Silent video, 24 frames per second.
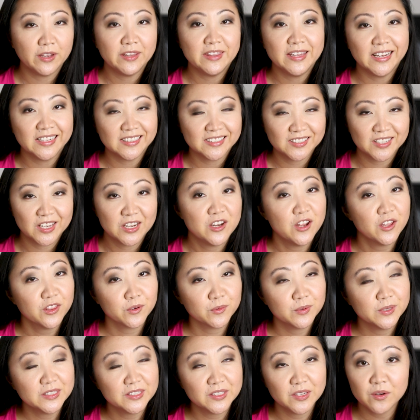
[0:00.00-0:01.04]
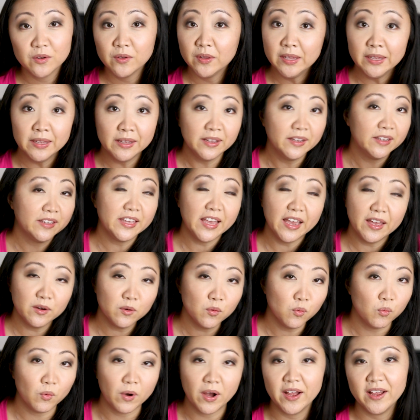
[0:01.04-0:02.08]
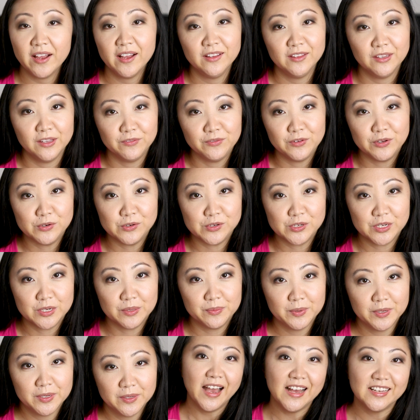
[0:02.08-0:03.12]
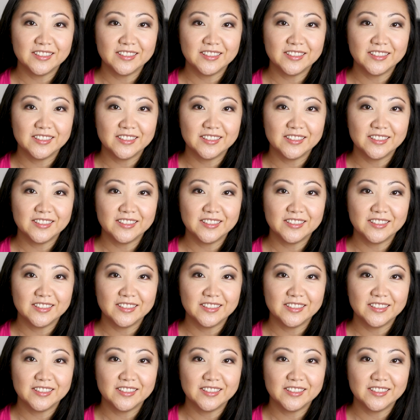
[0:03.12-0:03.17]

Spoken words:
and that's another reason, again, why I love YouTube.